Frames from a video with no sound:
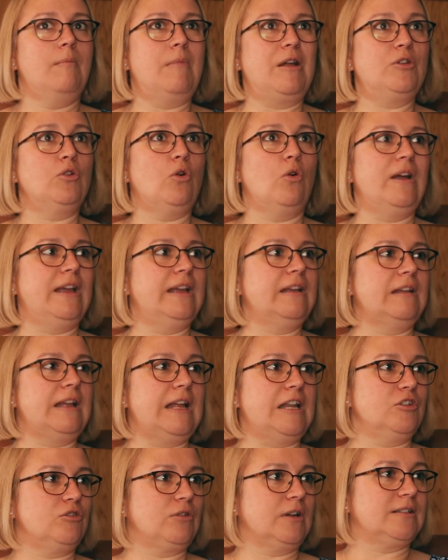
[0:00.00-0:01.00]
Your
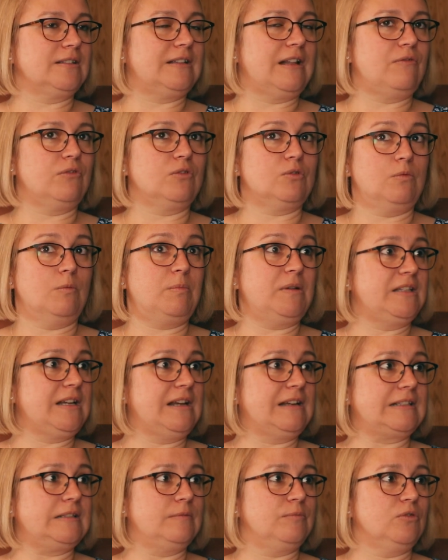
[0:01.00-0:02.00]
interest levels will be
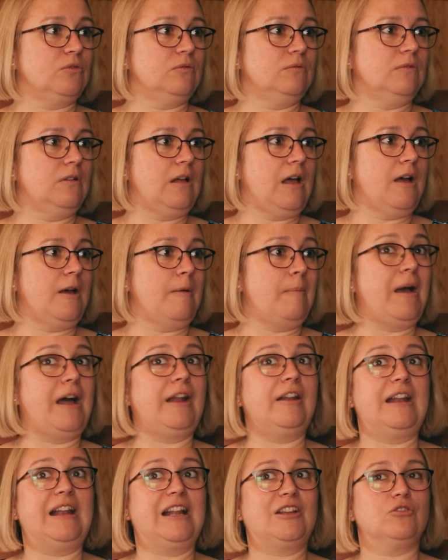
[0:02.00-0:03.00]
taxable. And
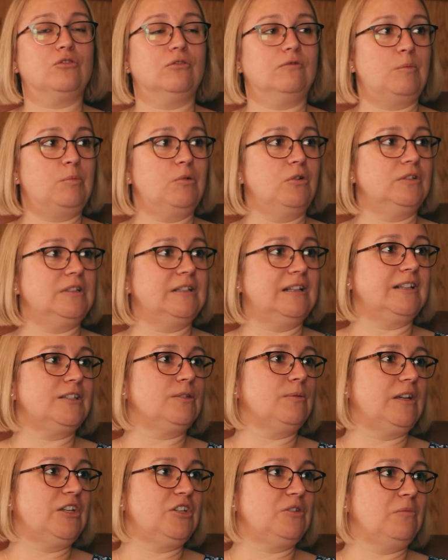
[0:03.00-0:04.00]
unless you're reporting that
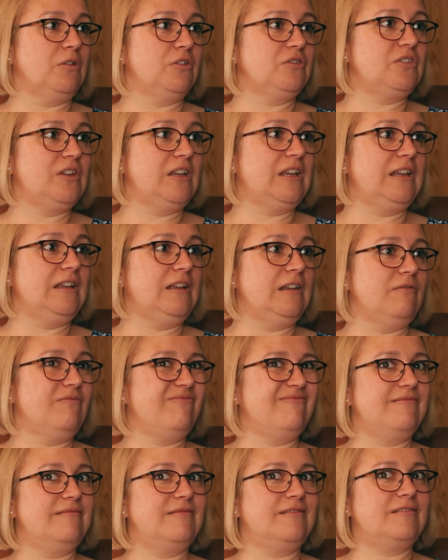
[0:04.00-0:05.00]
to HMRC,
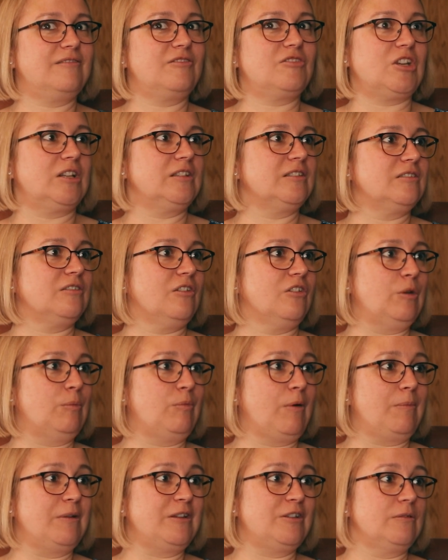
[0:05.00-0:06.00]
chances are you're
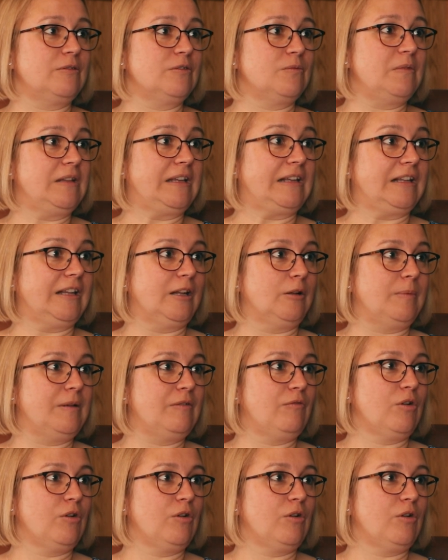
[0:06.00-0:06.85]
probably doing something a little bit